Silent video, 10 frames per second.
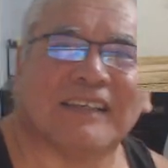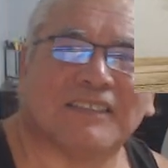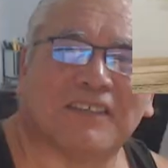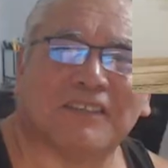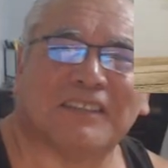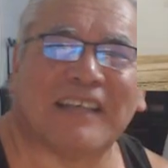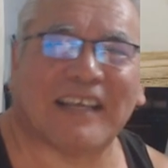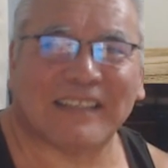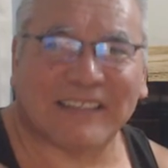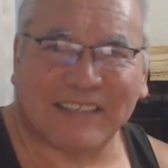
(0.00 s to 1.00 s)
so you got
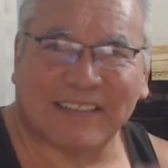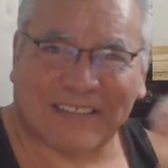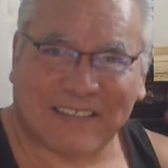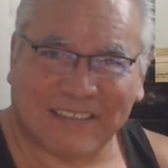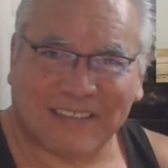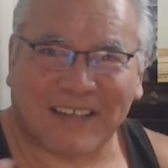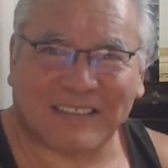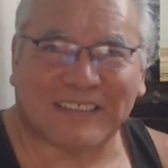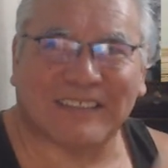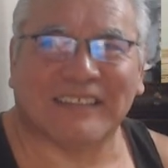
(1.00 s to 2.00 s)
to think
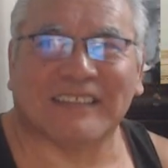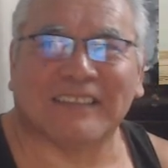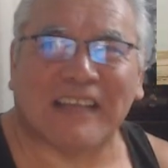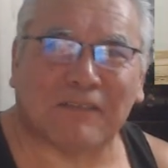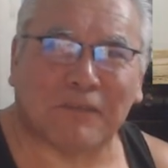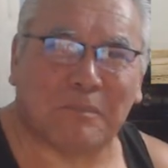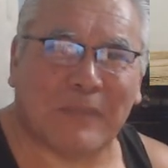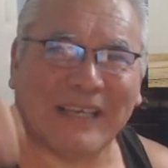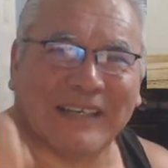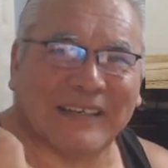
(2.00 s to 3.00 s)
logically. You have to
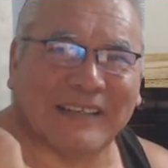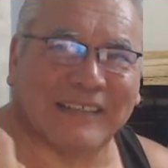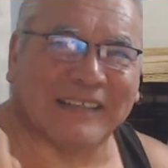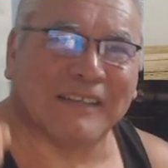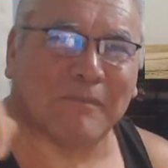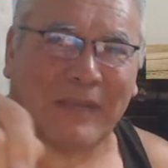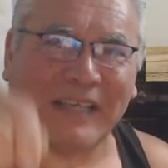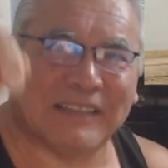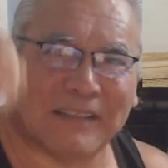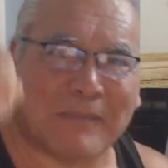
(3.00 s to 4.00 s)
bait it,
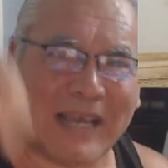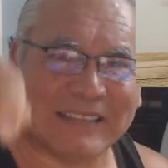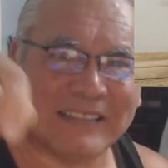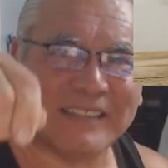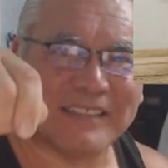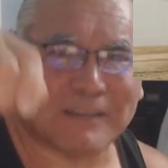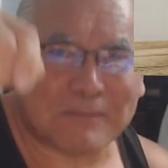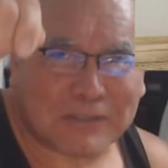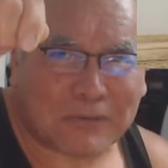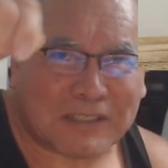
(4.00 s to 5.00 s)
bait the magnetism
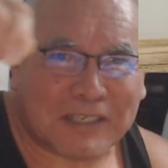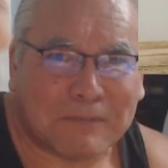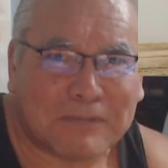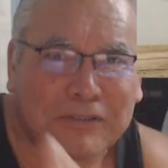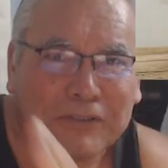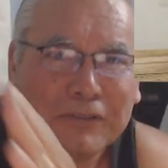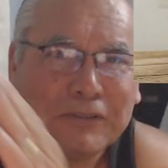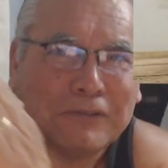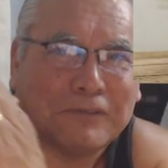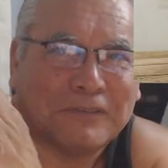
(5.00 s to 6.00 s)
so it comes to
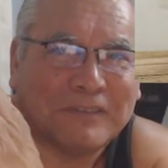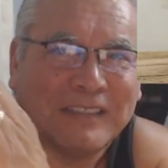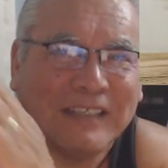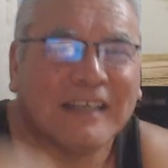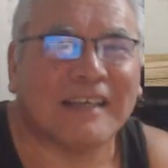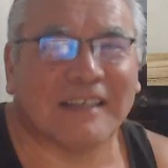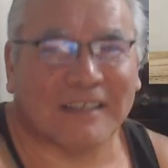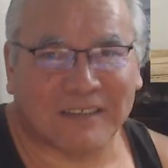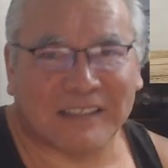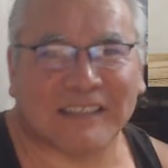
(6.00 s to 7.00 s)
you.
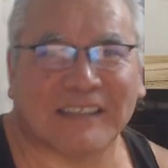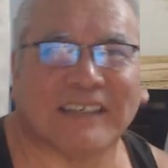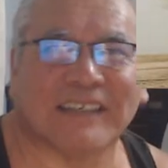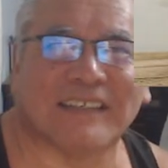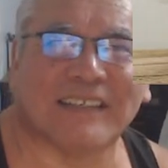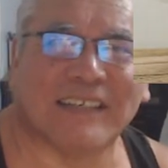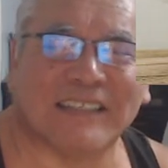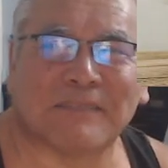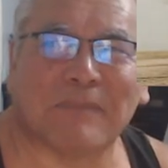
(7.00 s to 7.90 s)
Look at the kid. He's